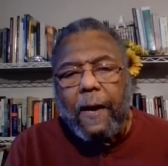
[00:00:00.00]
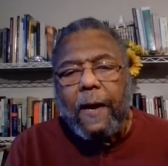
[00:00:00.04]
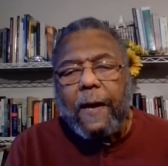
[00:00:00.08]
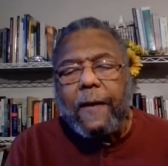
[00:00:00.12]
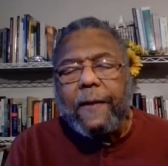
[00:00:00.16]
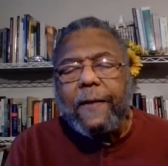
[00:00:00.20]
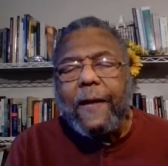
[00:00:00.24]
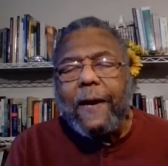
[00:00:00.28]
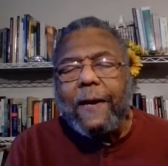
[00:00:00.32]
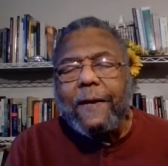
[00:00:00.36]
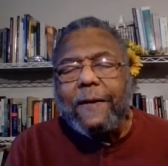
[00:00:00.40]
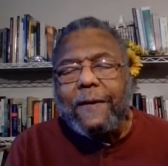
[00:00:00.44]

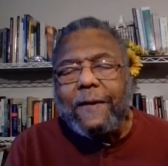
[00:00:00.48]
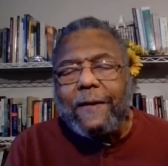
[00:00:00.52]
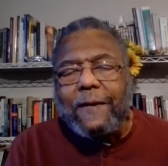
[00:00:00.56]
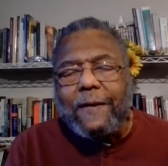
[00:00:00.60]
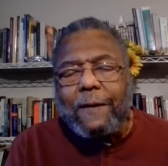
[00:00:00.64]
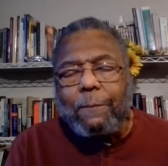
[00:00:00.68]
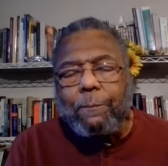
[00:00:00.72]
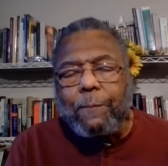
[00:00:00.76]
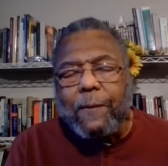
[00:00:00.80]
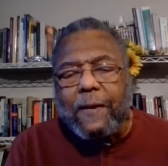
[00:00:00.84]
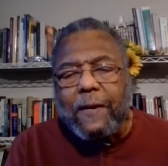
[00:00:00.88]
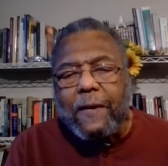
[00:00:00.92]
and that
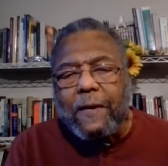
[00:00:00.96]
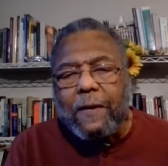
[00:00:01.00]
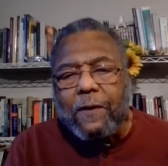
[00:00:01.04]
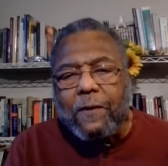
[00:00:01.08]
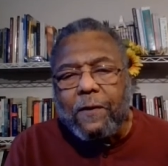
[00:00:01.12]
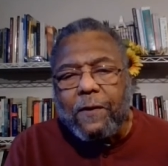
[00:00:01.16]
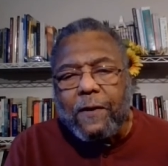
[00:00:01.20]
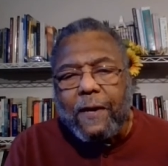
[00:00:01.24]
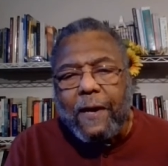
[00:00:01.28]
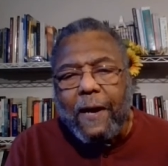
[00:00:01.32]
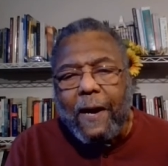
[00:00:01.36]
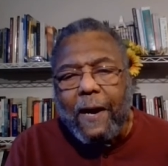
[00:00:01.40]
deep
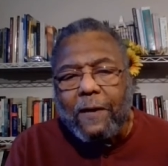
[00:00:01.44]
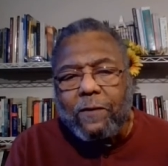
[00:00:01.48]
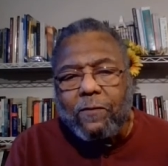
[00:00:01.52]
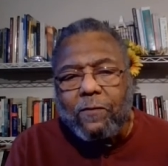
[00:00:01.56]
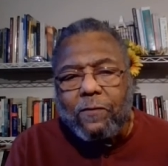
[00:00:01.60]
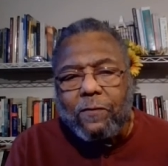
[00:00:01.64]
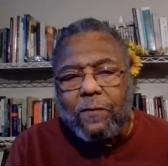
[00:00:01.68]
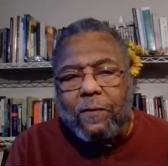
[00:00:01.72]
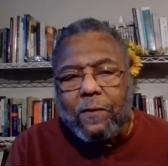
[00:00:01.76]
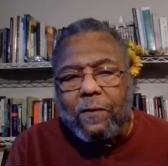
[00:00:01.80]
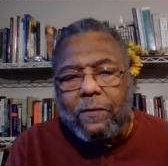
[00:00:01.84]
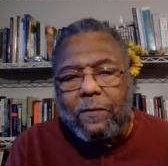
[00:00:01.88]
inner
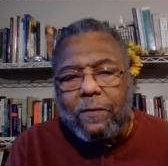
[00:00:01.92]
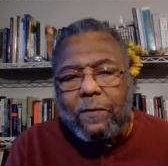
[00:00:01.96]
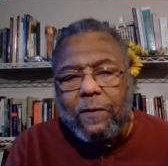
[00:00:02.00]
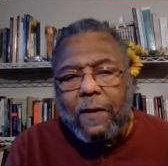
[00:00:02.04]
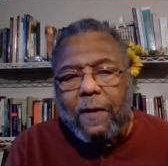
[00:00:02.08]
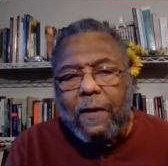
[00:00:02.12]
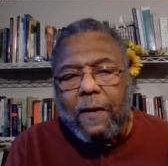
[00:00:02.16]
consciousness